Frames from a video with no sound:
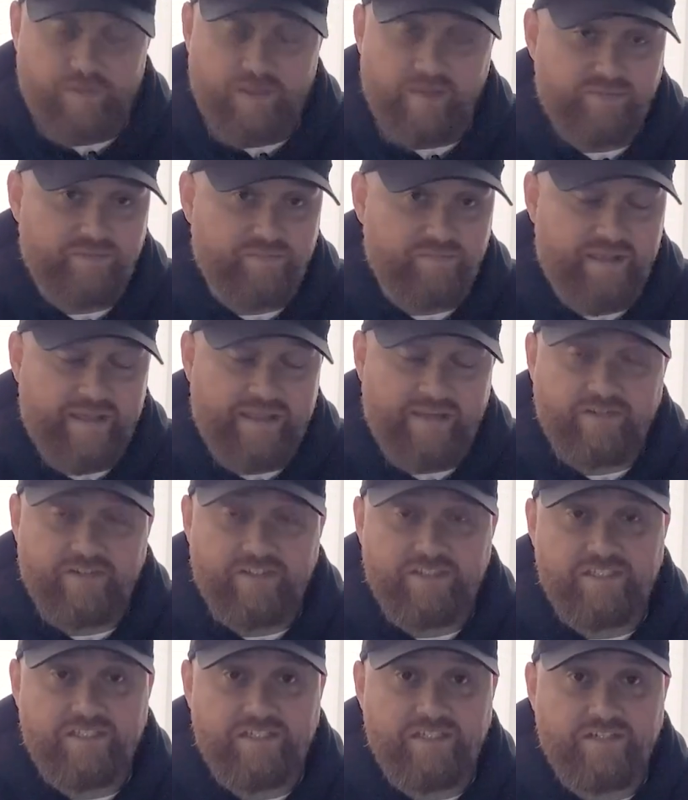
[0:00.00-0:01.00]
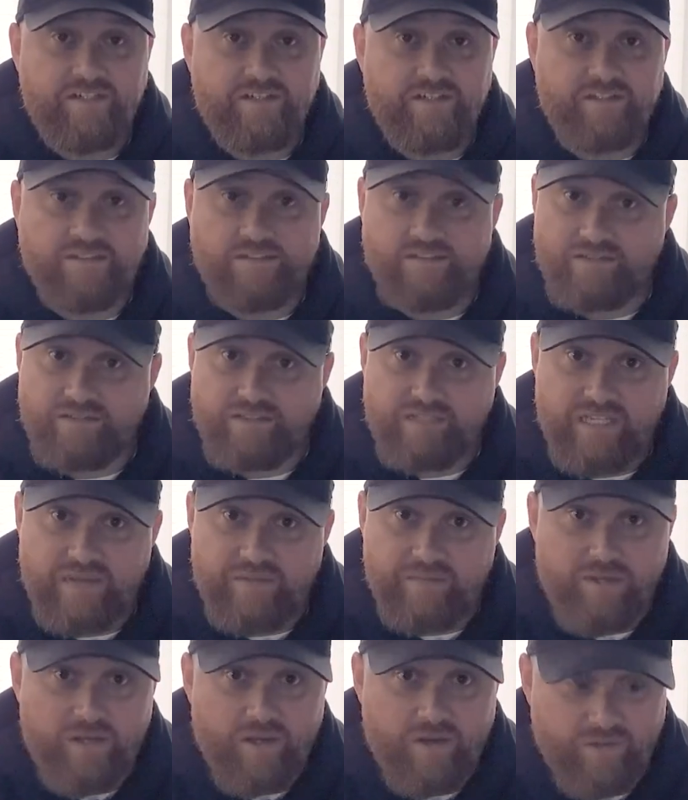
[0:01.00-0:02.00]
pop some batteries in here and
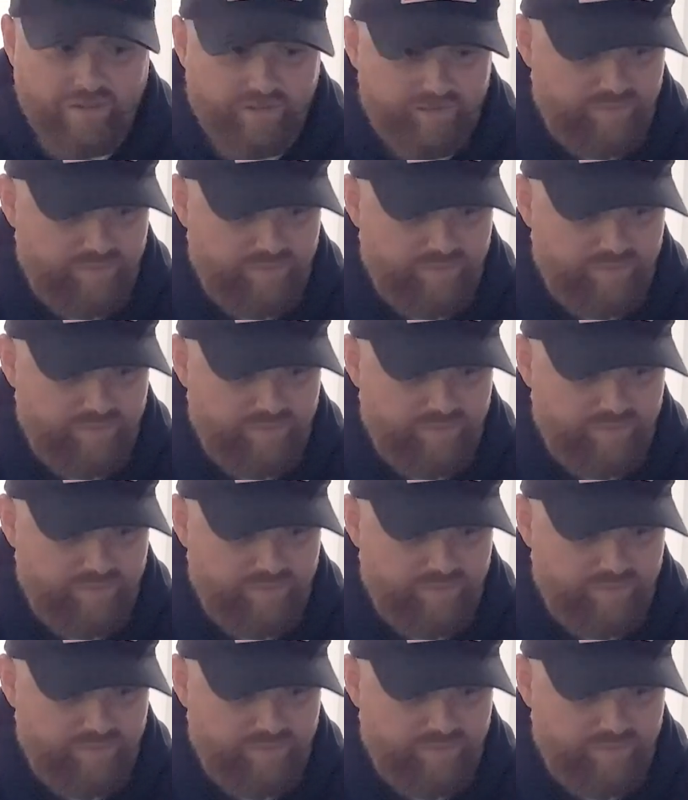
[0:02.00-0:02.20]
keep going.